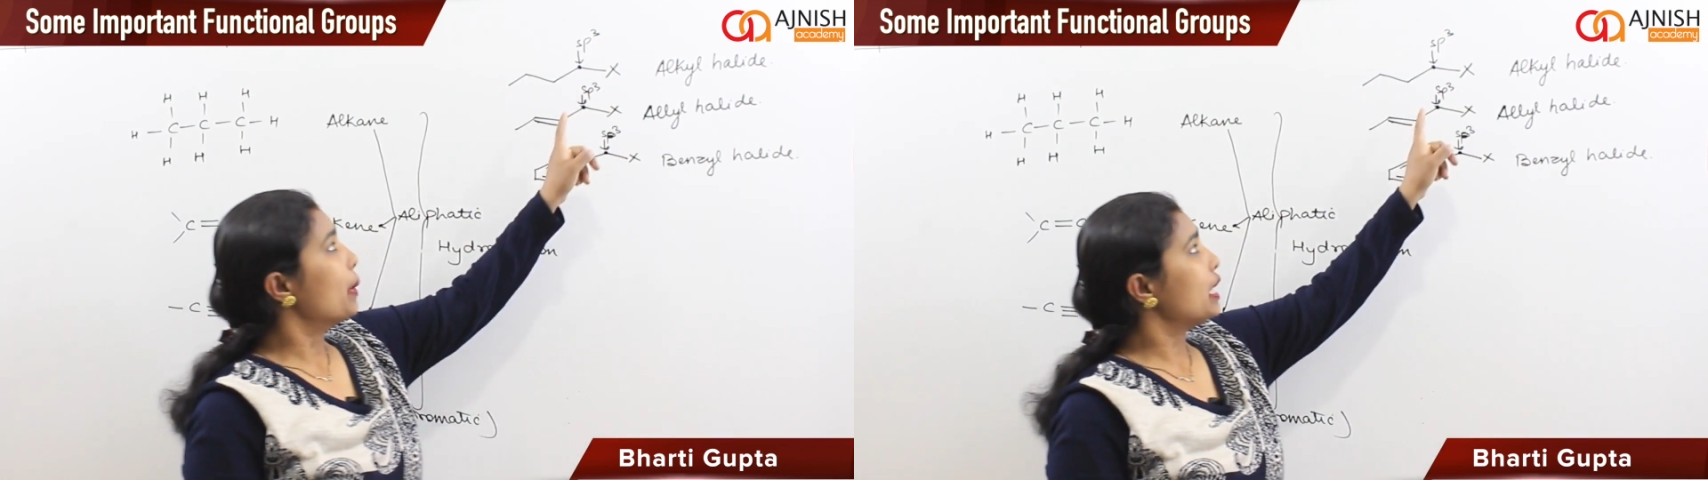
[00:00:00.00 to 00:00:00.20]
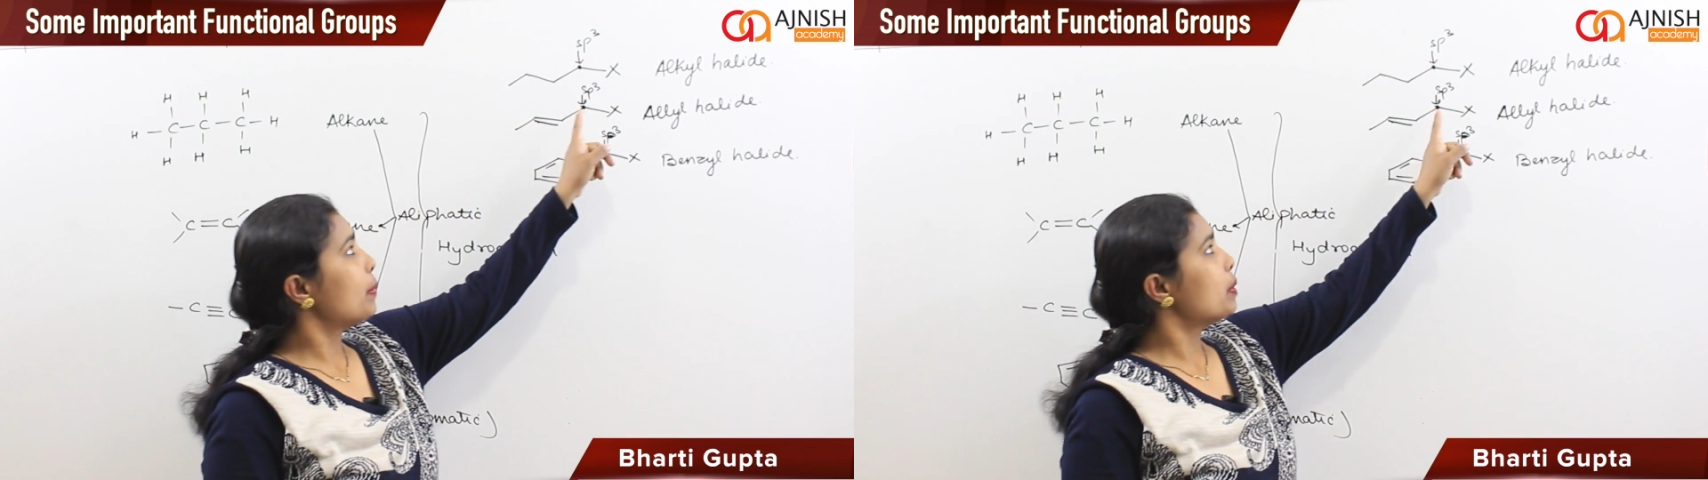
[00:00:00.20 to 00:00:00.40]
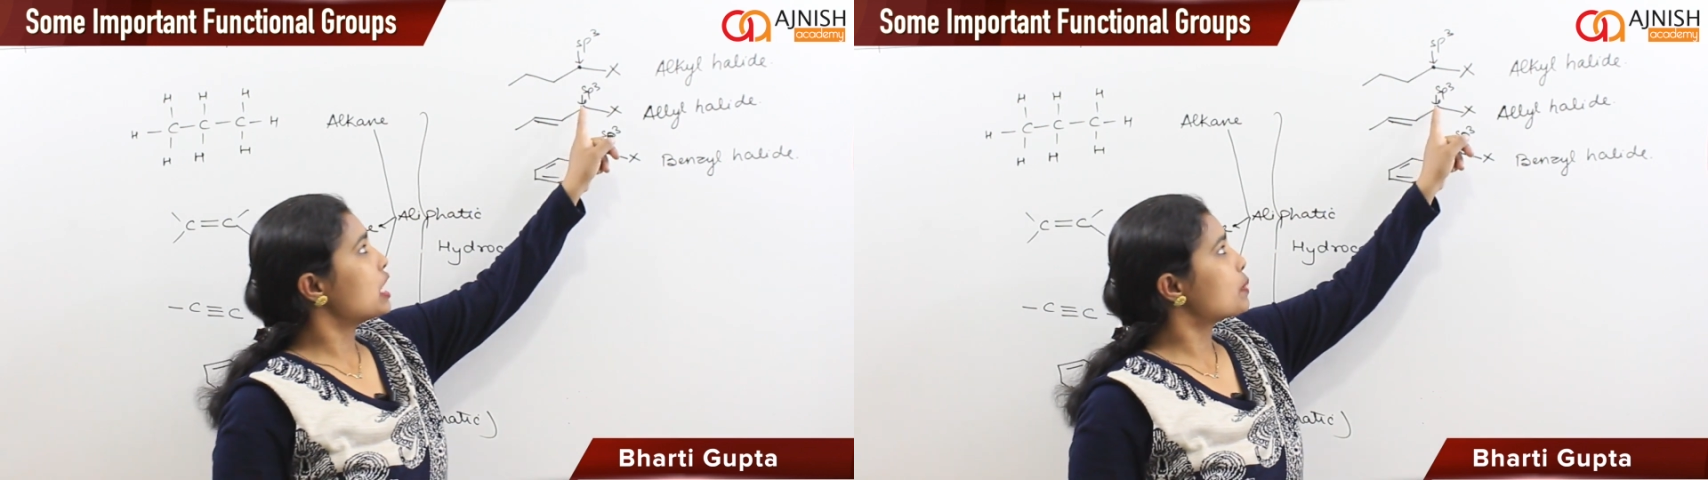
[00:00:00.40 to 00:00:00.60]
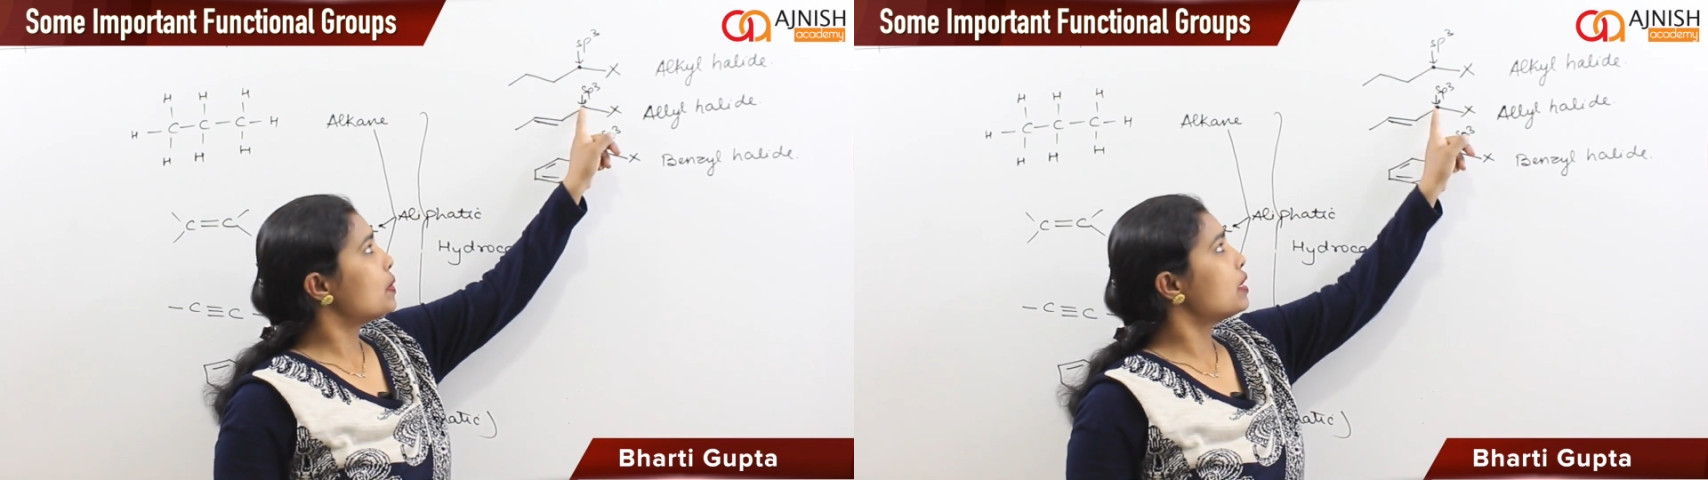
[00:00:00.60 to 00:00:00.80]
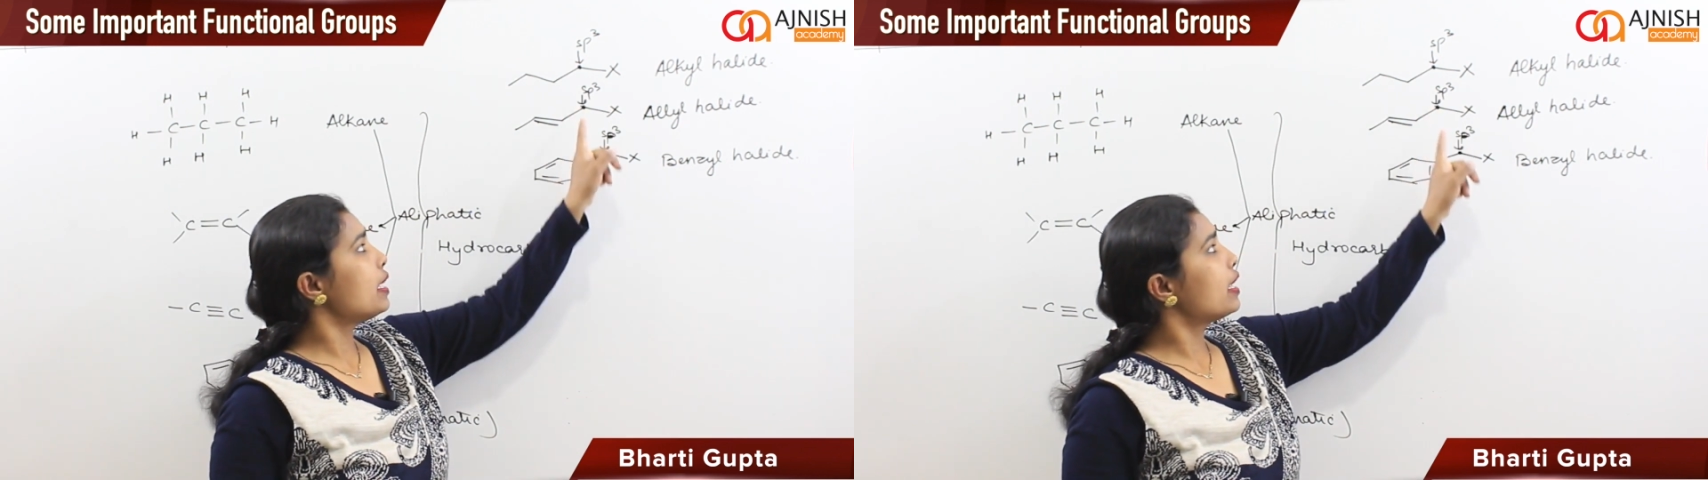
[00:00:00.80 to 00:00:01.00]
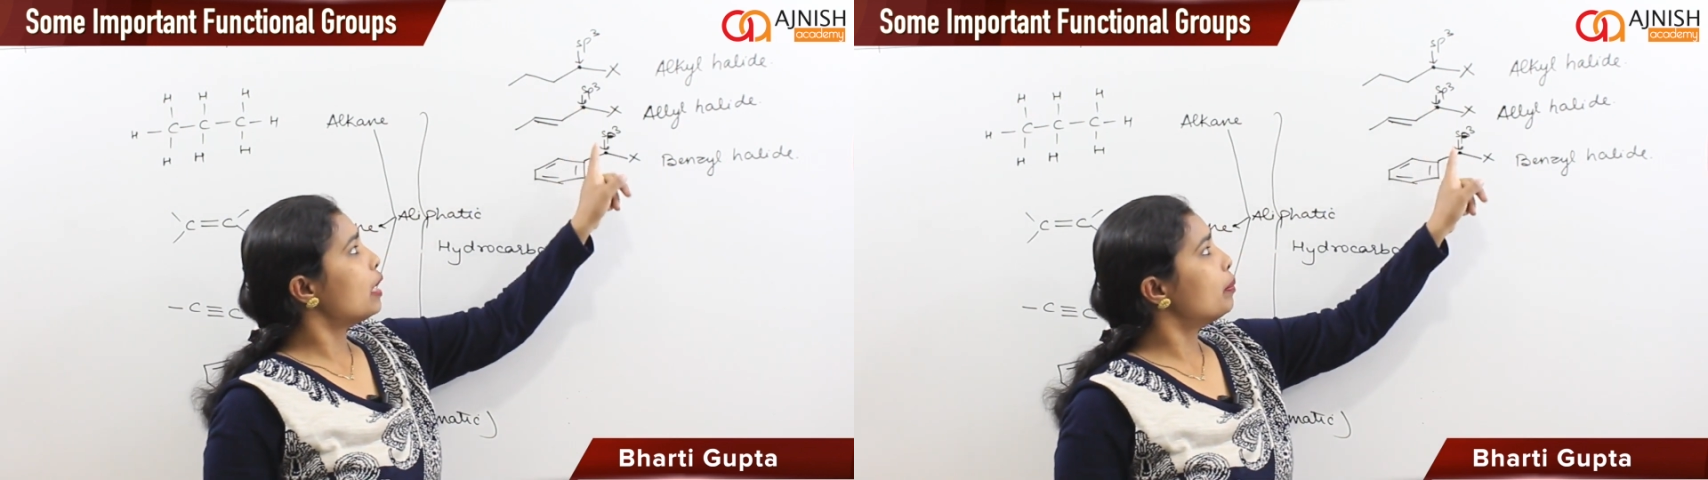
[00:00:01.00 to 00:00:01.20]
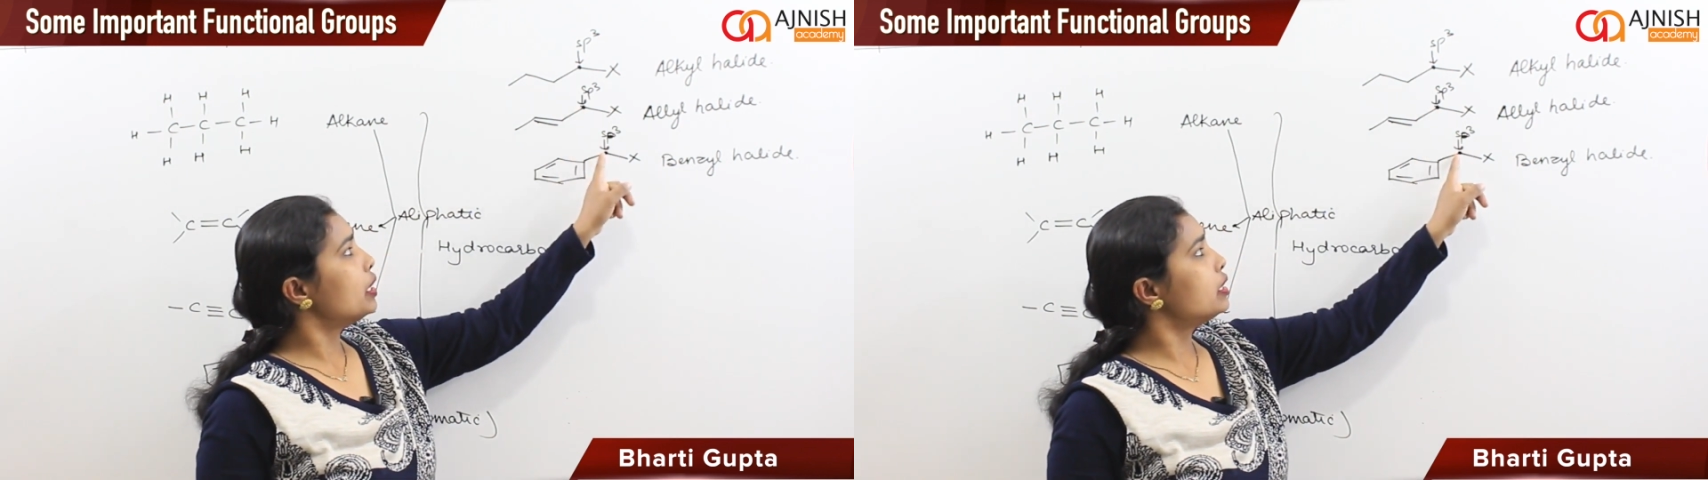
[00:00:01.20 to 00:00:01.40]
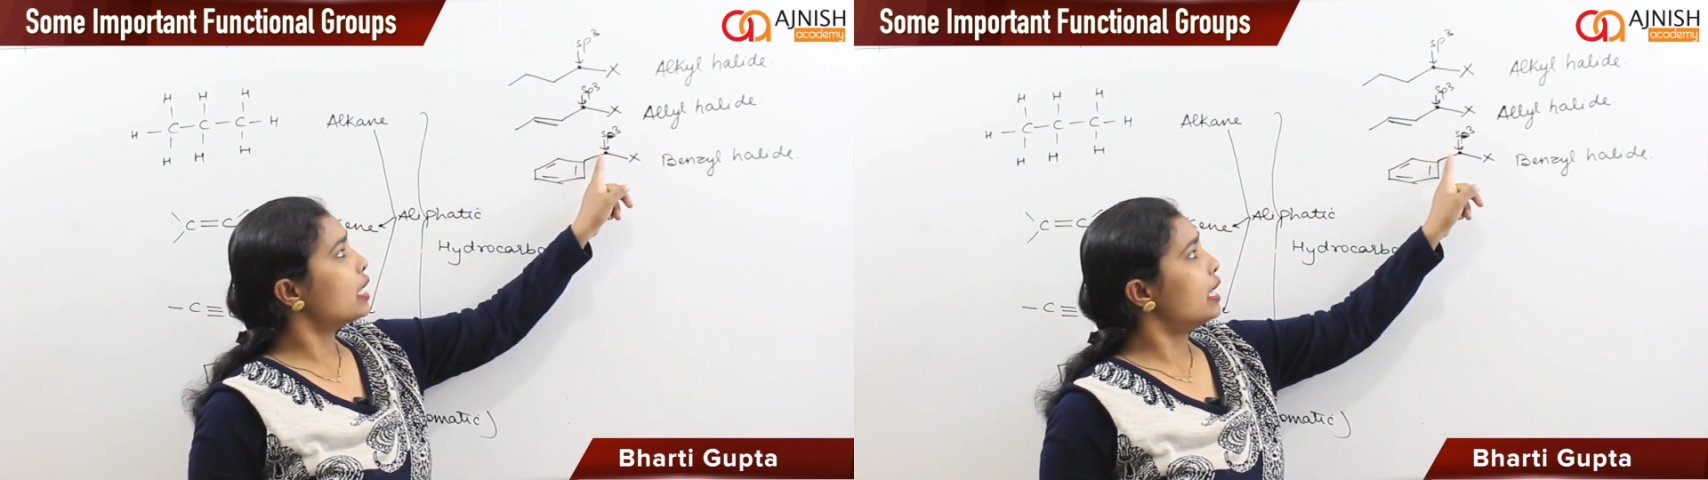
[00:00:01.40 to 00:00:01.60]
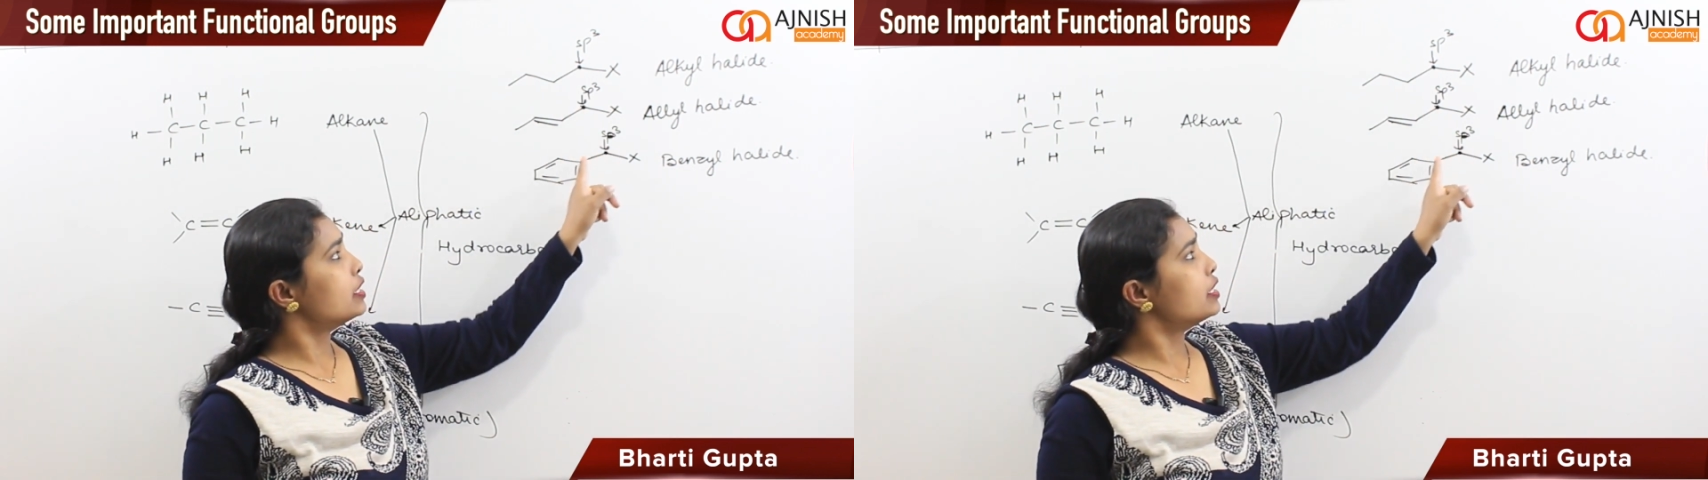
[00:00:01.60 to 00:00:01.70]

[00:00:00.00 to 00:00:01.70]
But if sp3 carbon is